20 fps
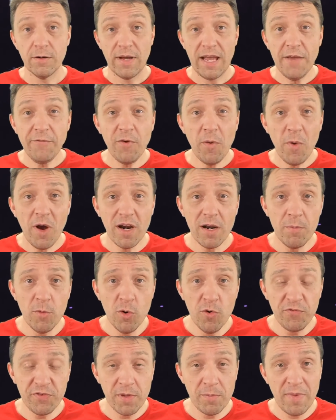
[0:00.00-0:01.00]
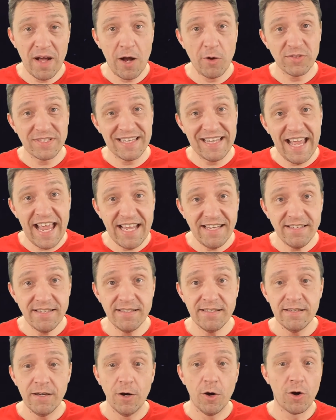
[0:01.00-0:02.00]
So if you want to move the mouse
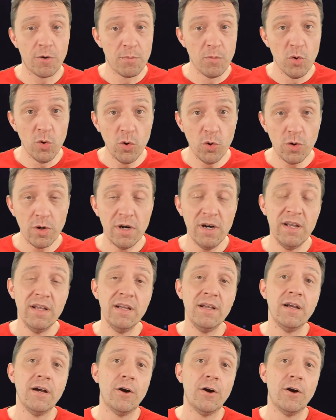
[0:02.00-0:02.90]
less or more,